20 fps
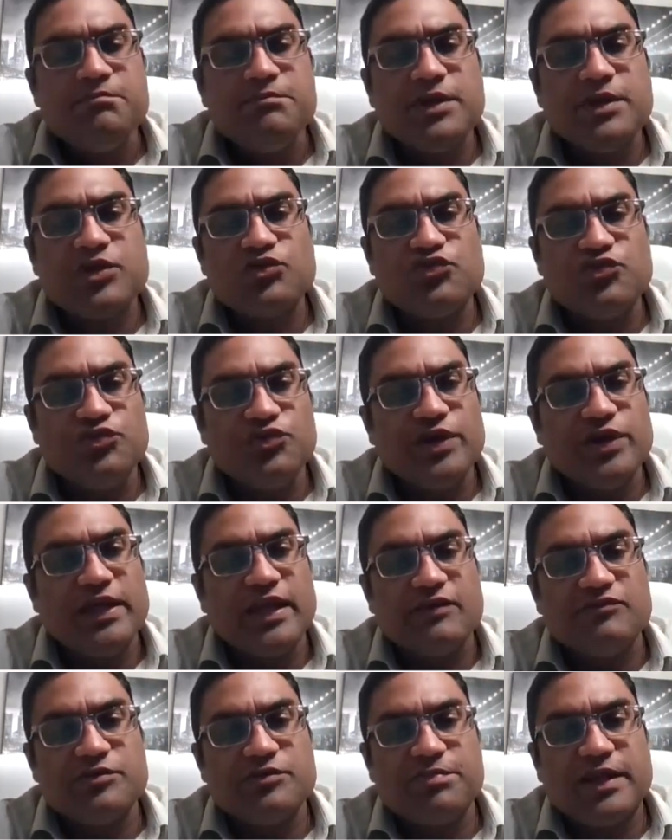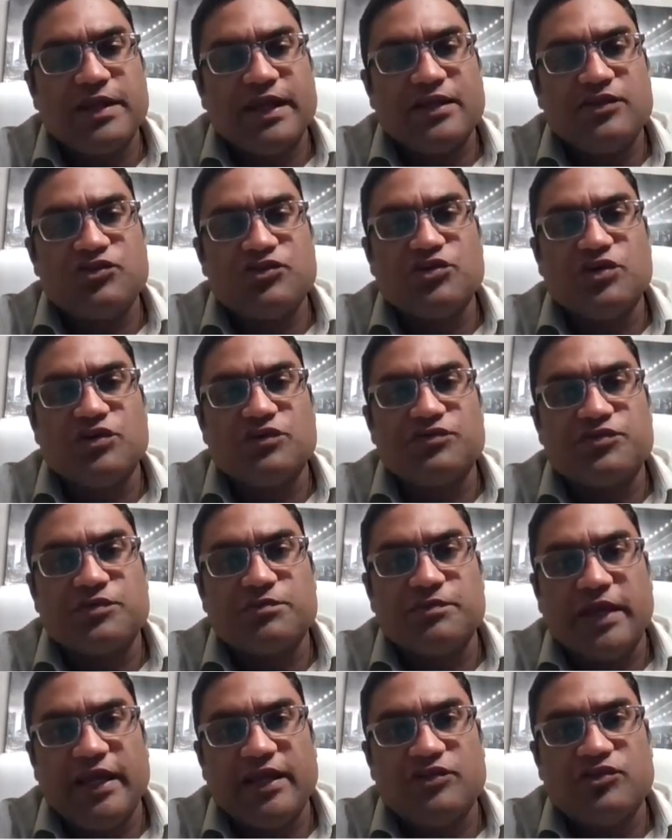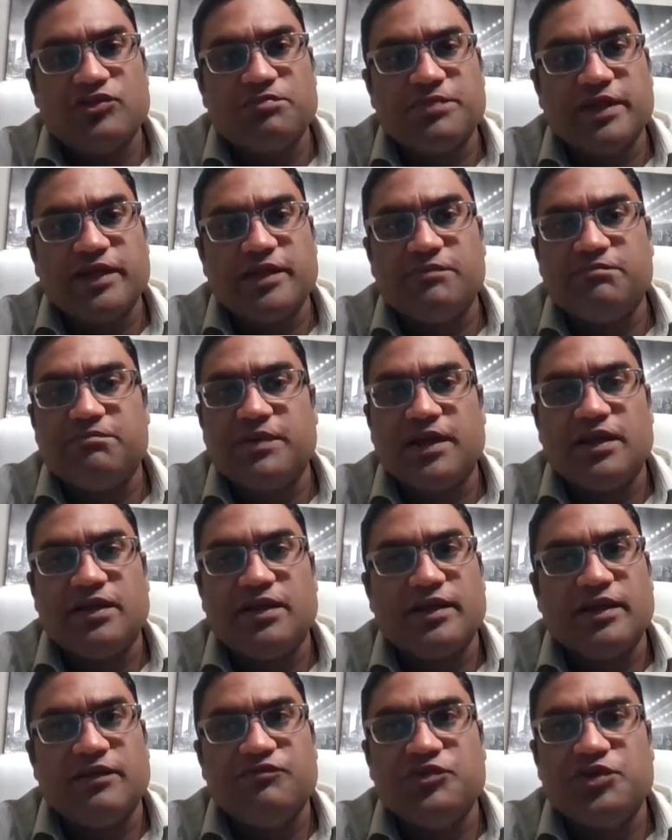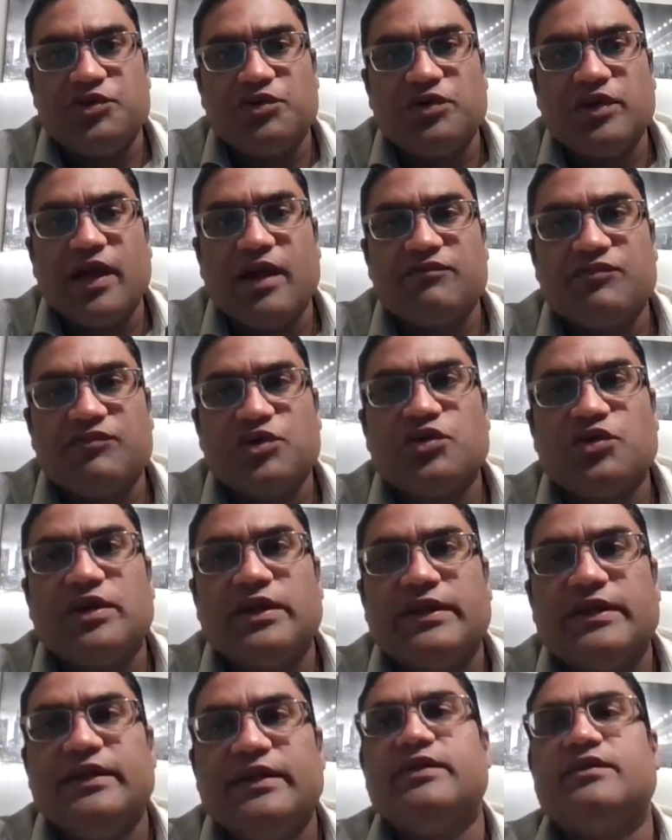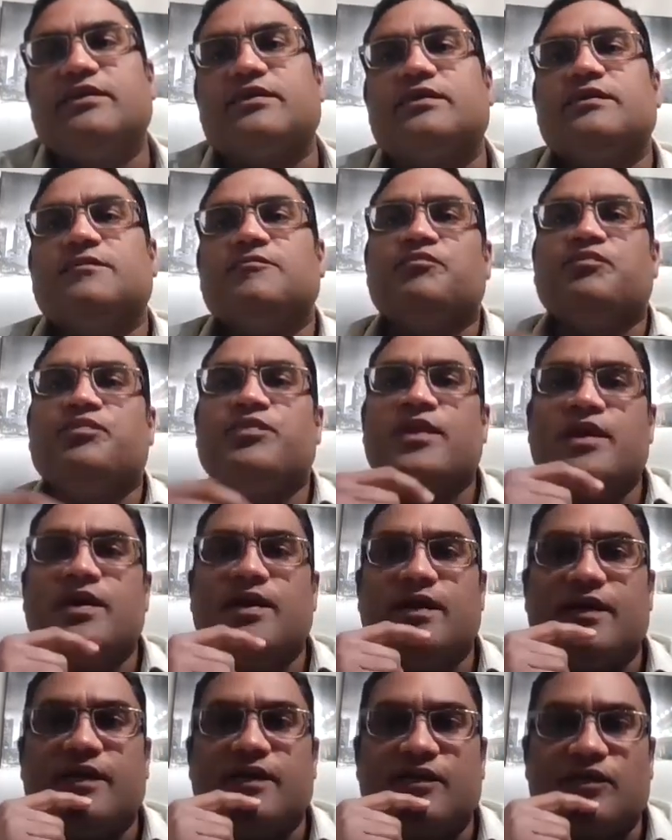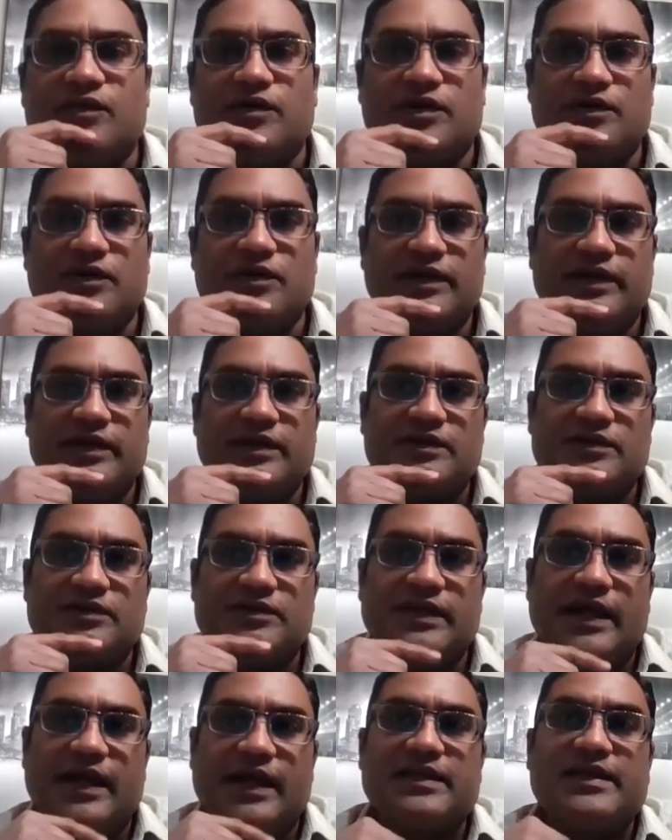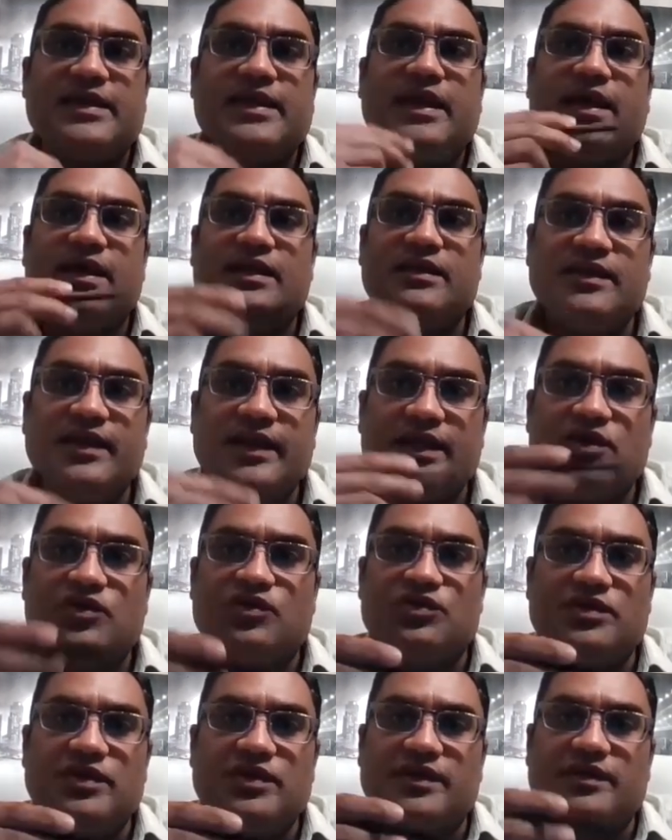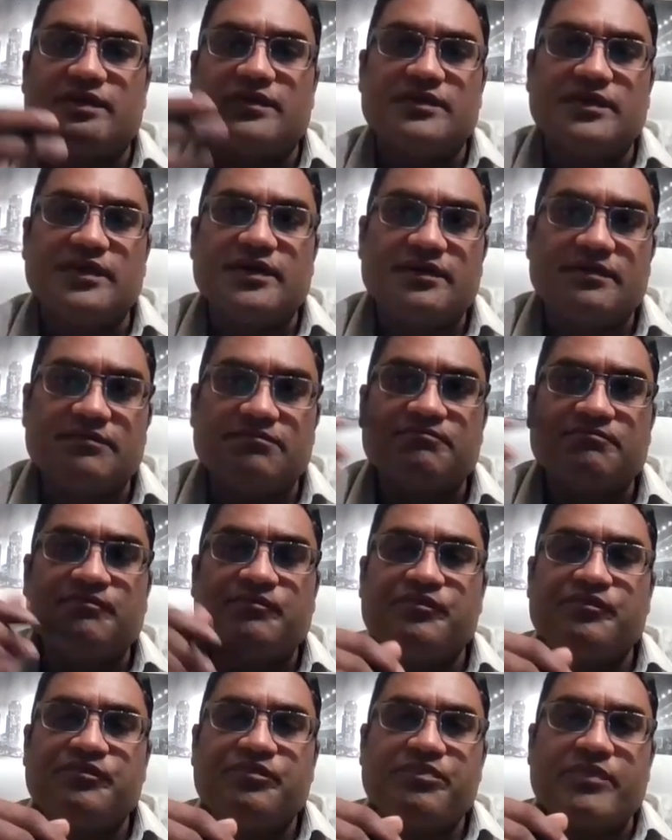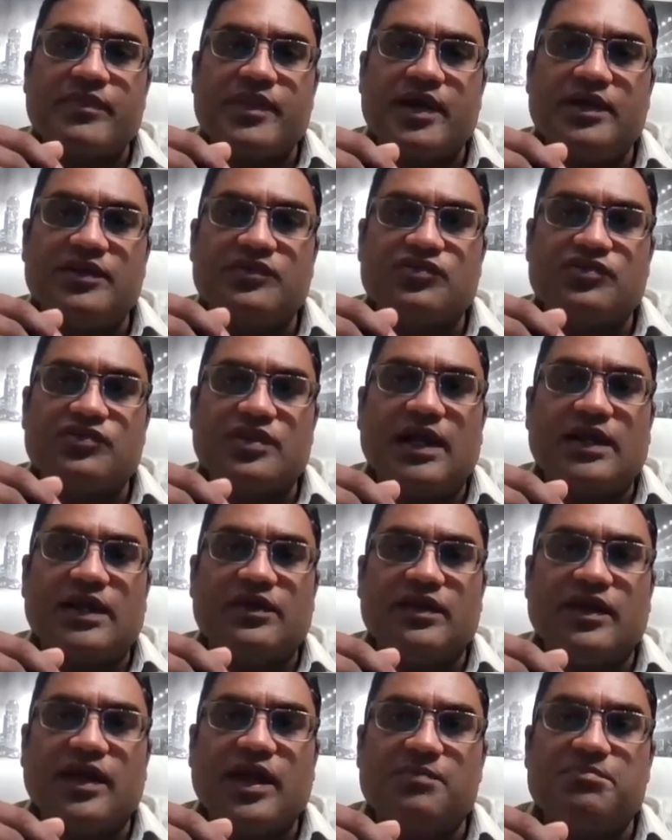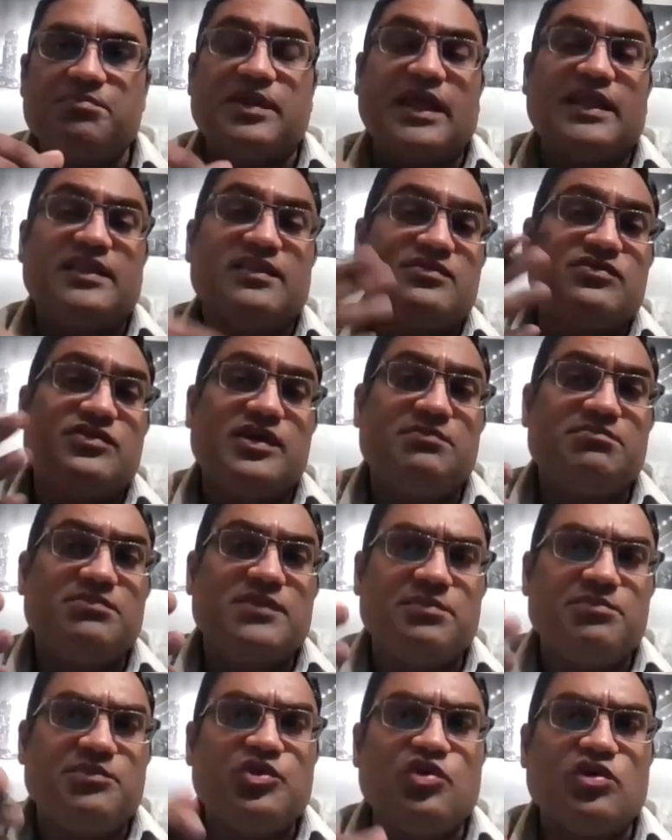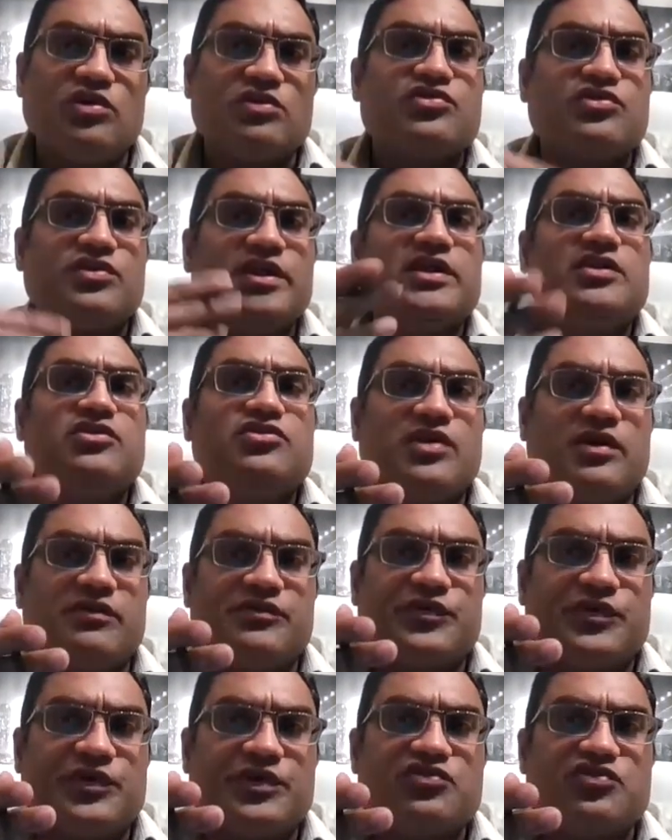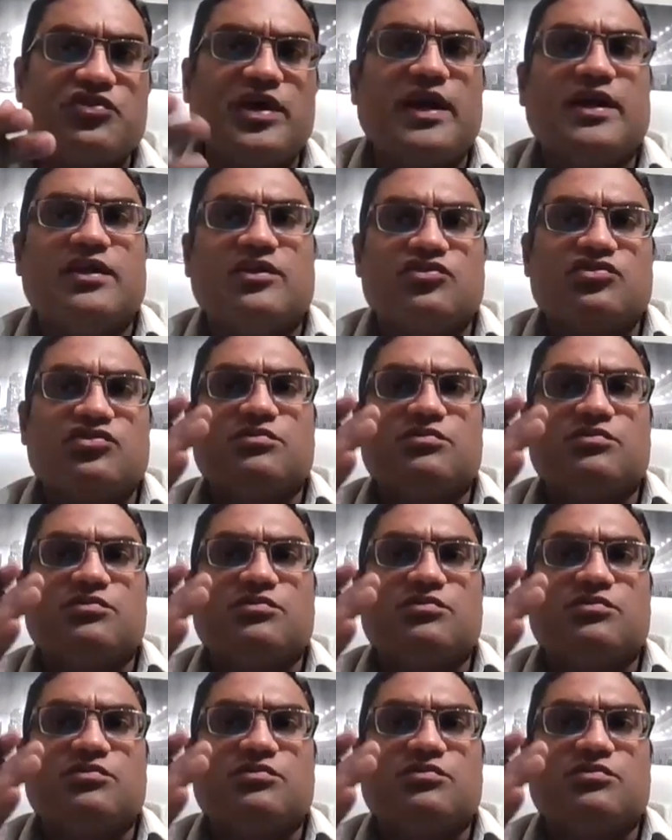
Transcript: Because you can have a plan to go from A to B, but if you don't have a good leader, a good leader that can take you there, then it's not going to happen. At the same time, you also need to have a good strategy.